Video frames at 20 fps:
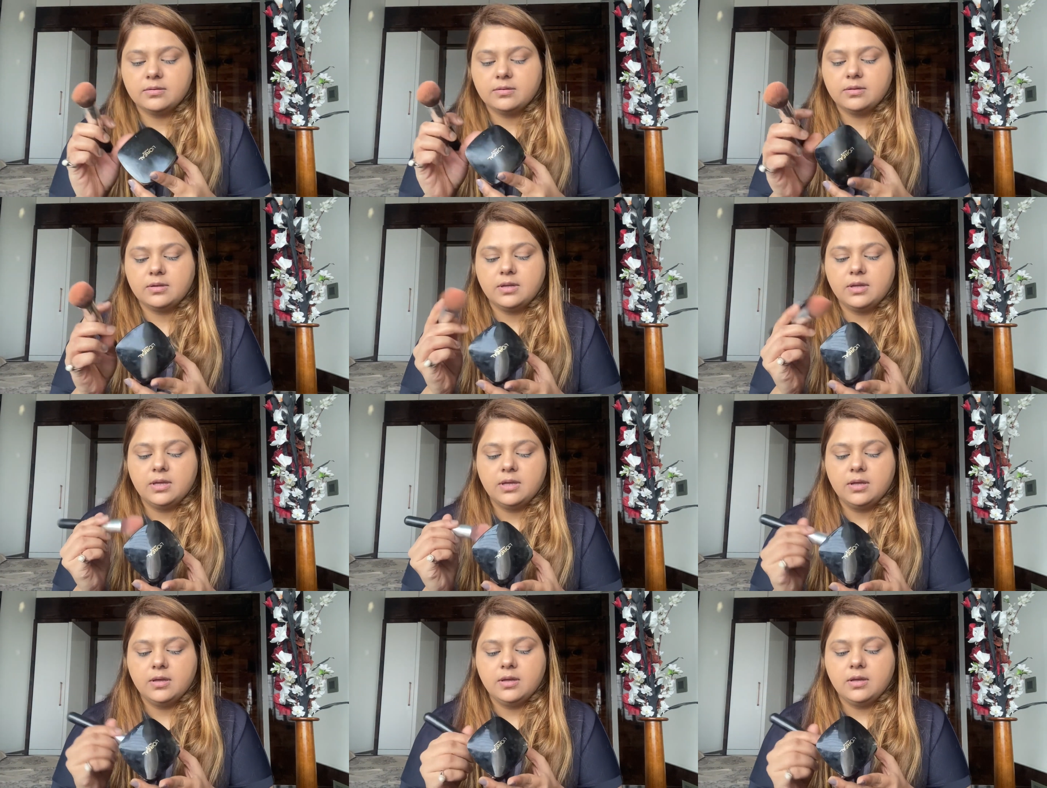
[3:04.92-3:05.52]

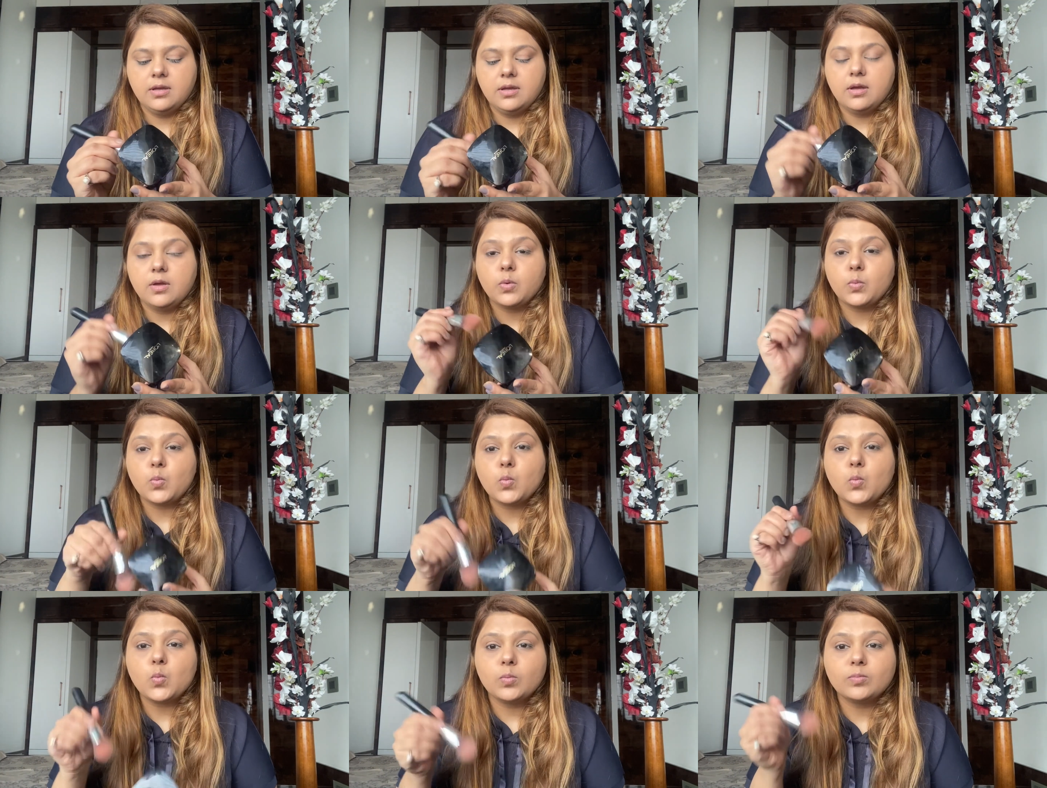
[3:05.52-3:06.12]

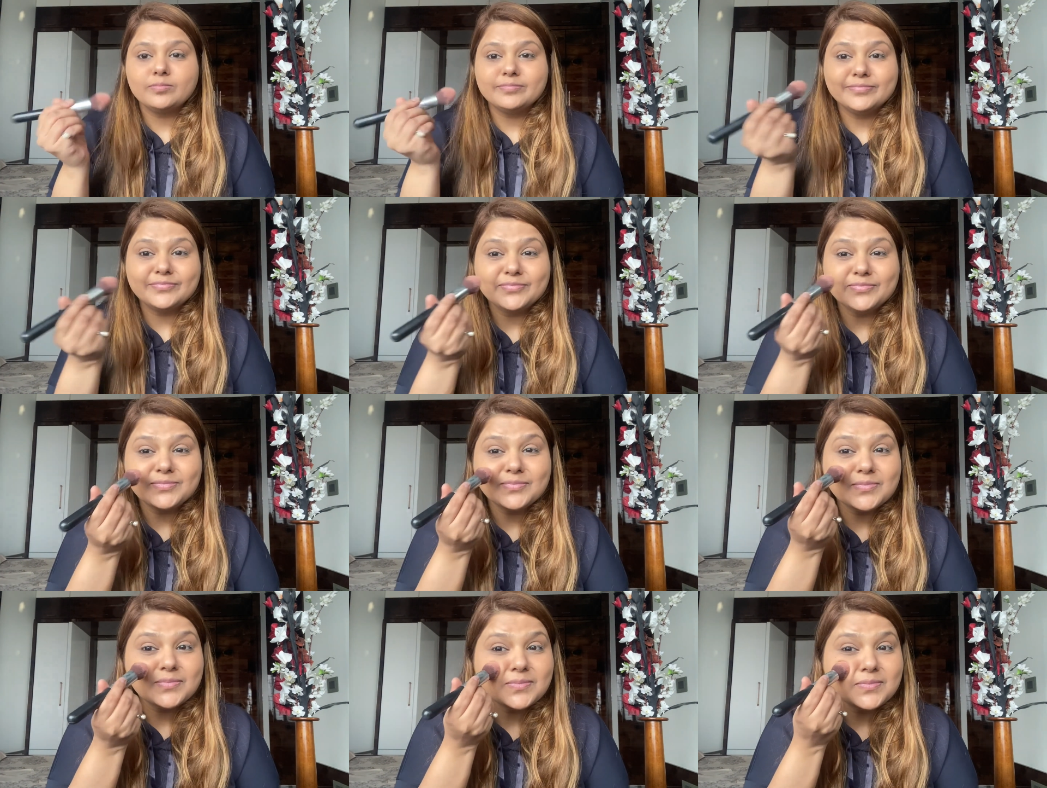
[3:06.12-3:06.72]

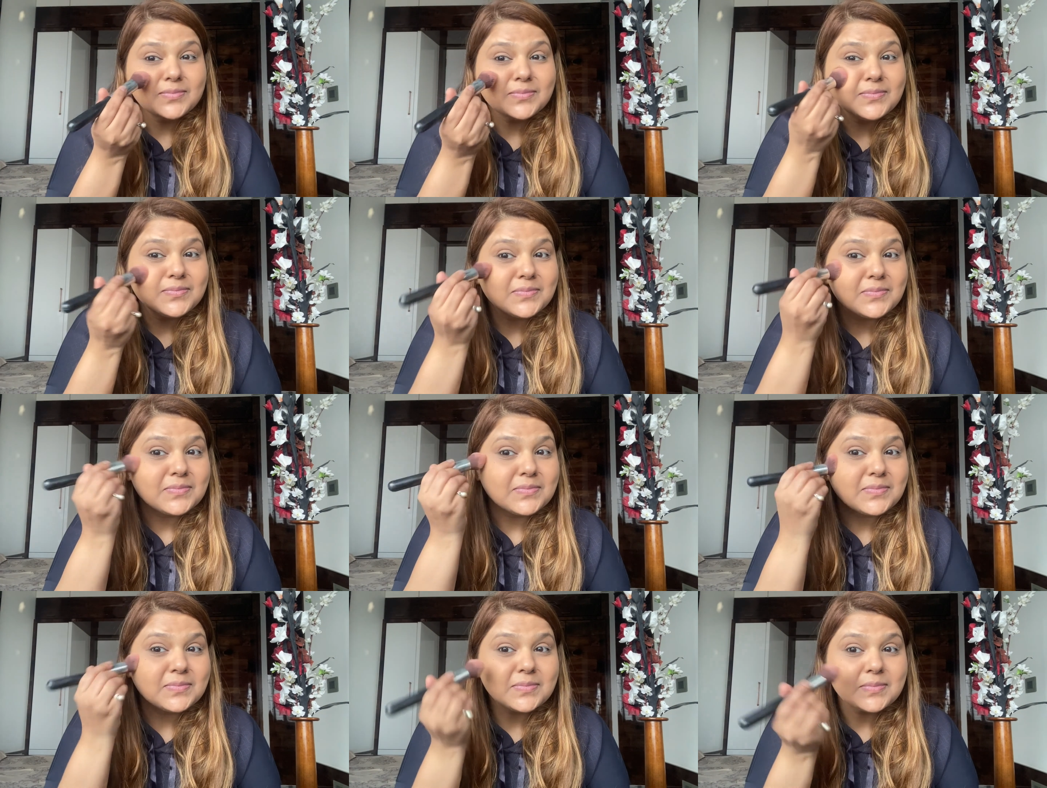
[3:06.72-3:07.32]

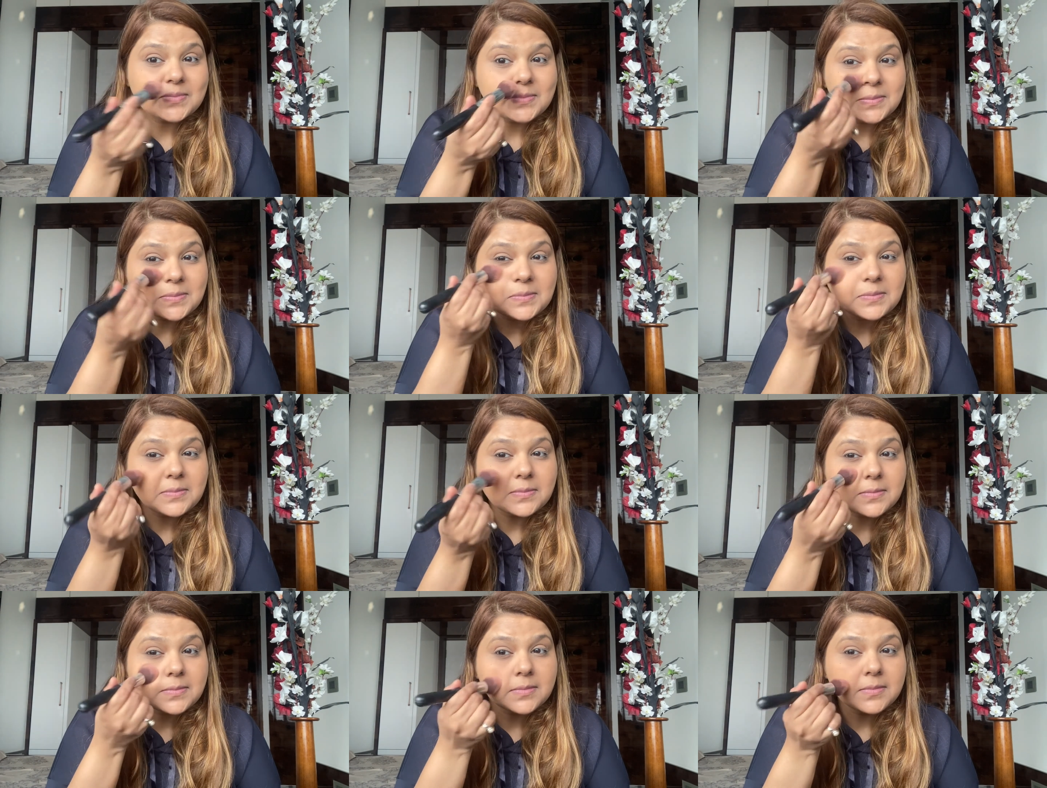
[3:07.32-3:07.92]

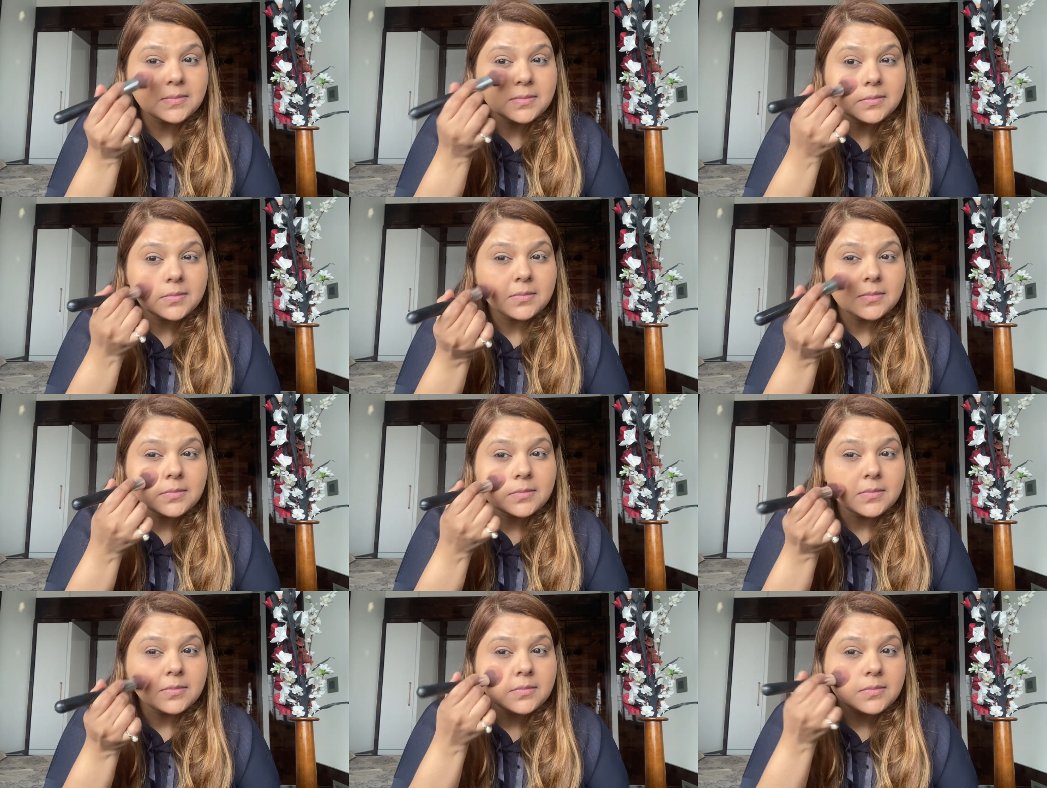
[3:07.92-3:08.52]

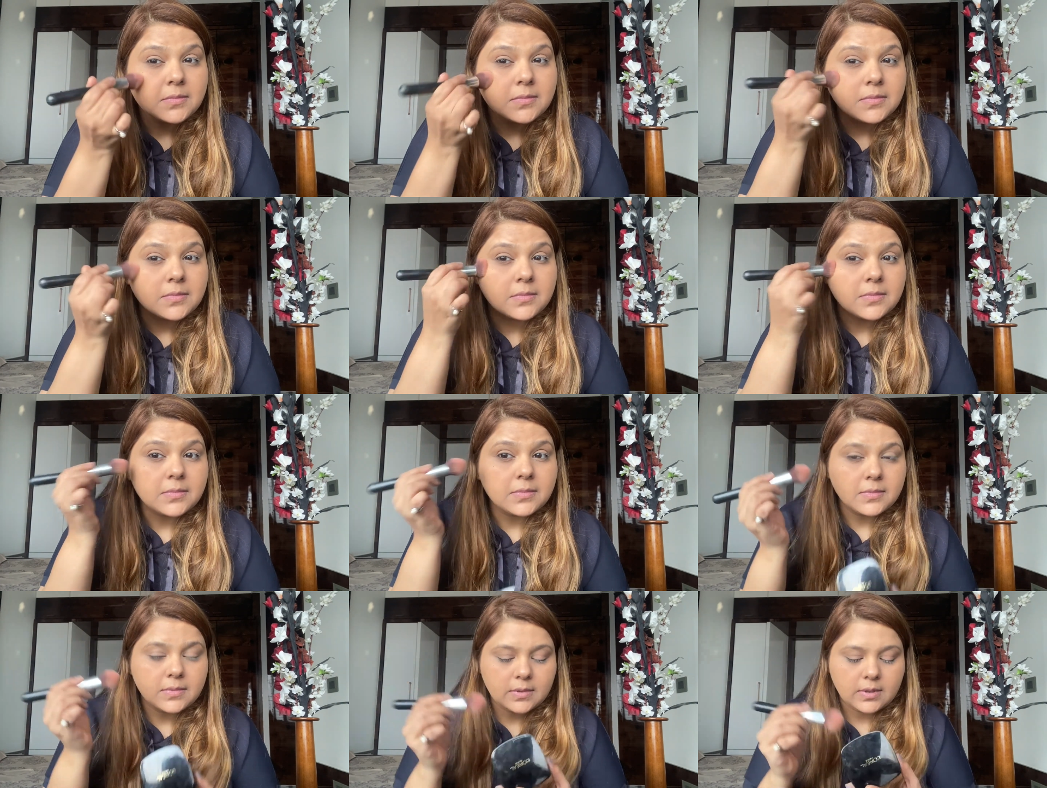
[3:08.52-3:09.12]
(no one is talking)